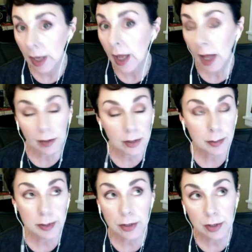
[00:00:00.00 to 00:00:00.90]
how you
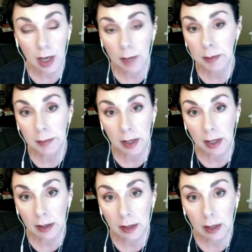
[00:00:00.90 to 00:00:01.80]
spend your time and money.
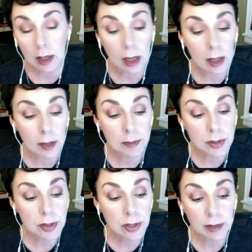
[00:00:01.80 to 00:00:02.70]
You just
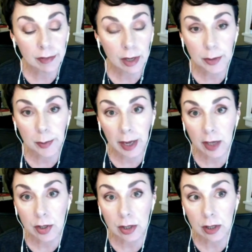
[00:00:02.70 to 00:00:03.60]
got to find your passion.